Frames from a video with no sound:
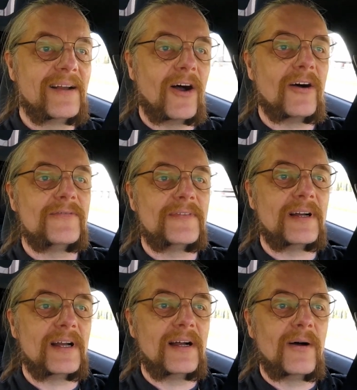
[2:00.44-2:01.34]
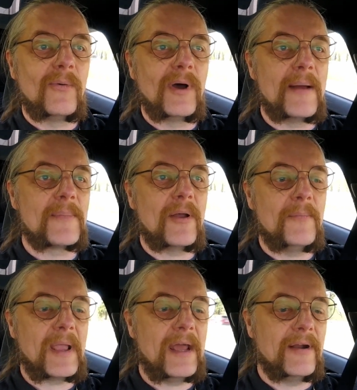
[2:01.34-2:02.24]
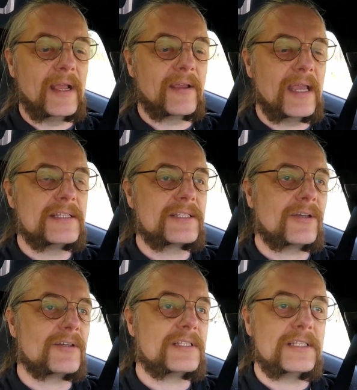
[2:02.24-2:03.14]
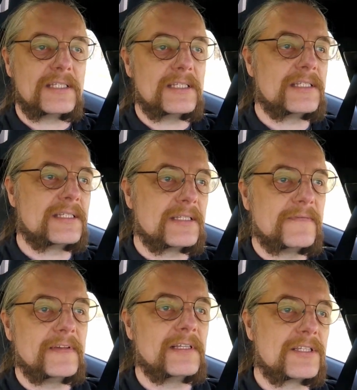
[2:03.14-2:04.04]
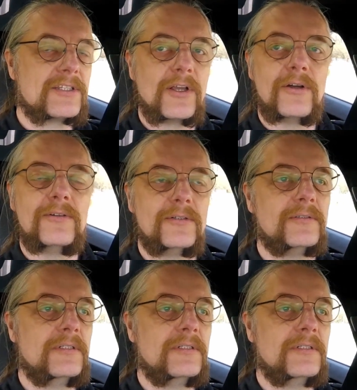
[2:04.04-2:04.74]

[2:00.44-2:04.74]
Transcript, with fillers: of what I'm comparing against, because this feels so